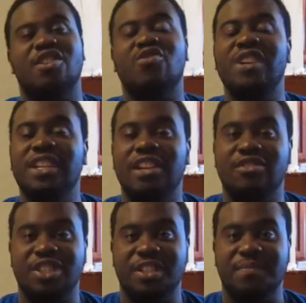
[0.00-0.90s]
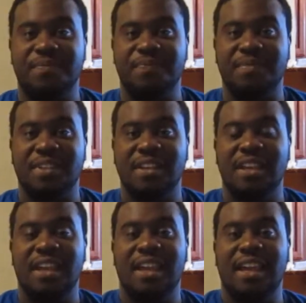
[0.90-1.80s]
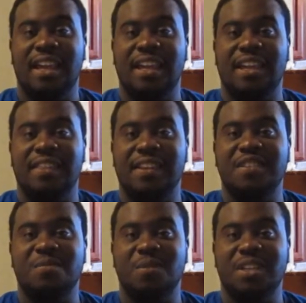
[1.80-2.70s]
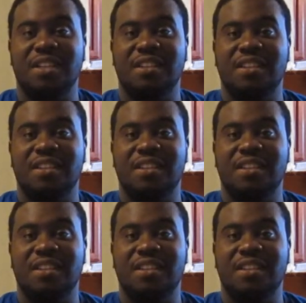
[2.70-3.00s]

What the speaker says: green energem, and that's when